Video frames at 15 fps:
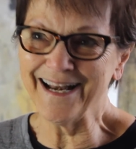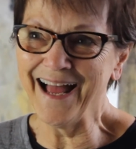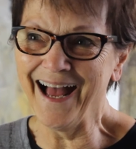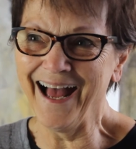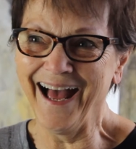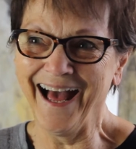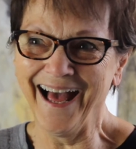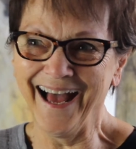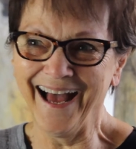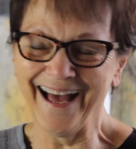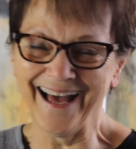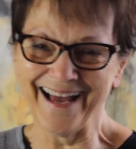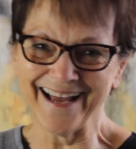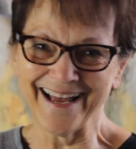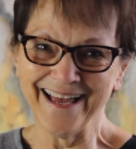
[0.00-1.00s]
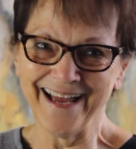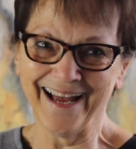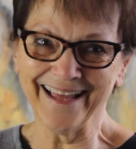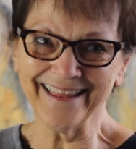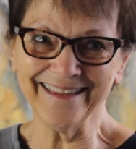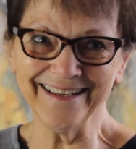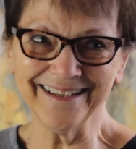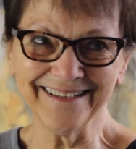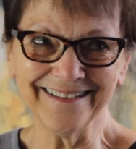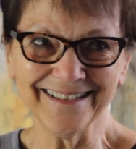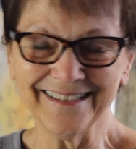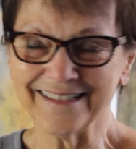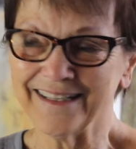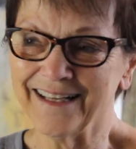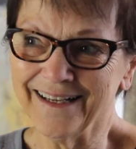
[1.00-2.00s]
I think I
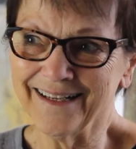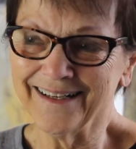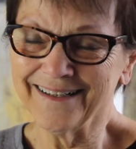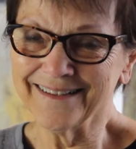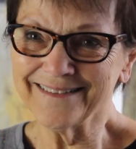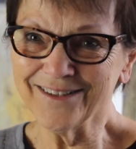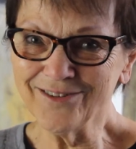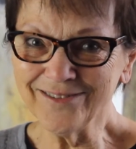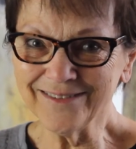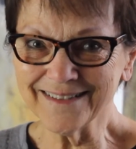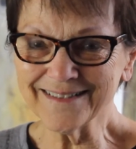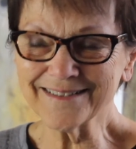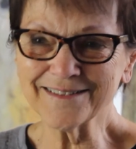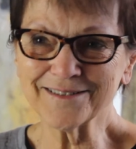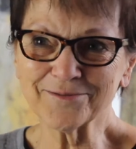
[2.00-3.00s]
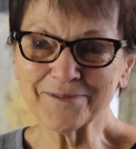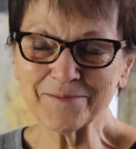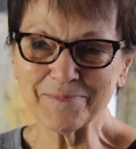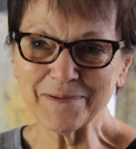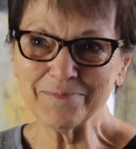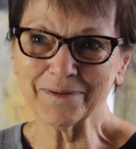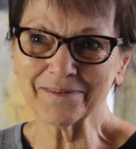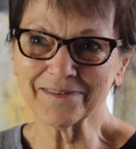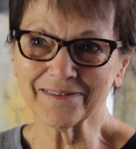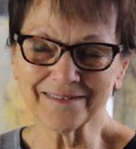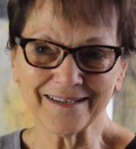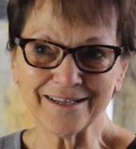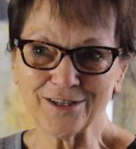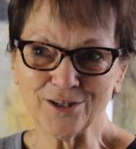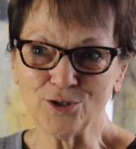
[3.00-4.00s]
did. Don't listen to what people
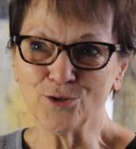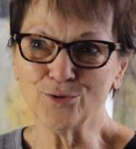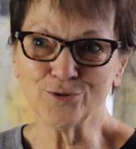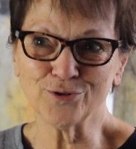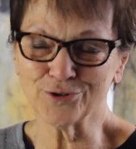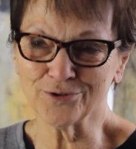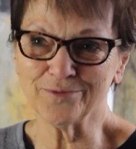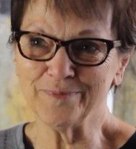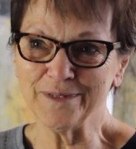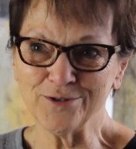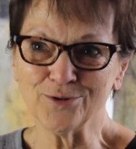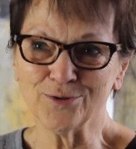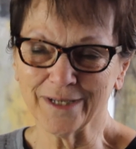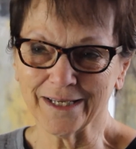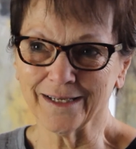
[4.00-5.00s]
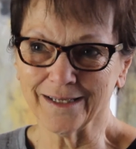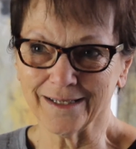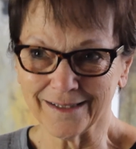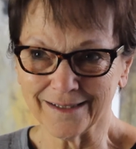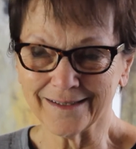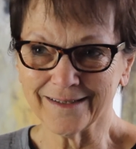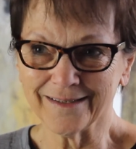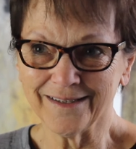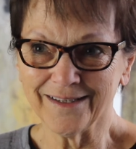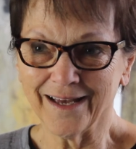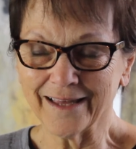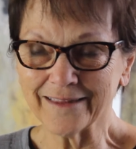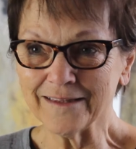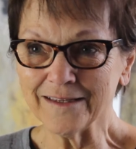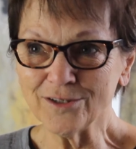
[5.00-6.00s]
think you should be doing.
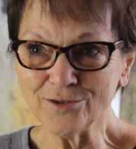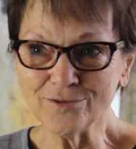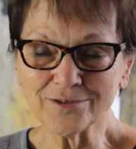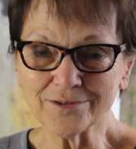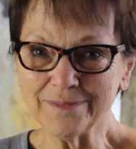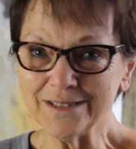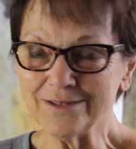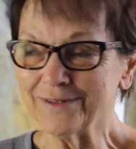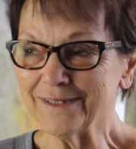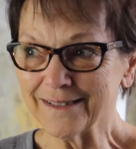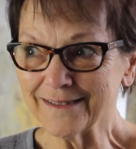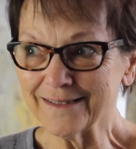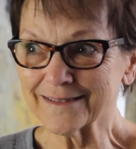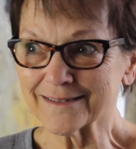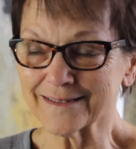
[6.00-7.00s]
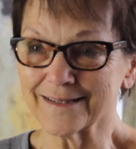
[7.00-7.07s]
I think you should be doing this.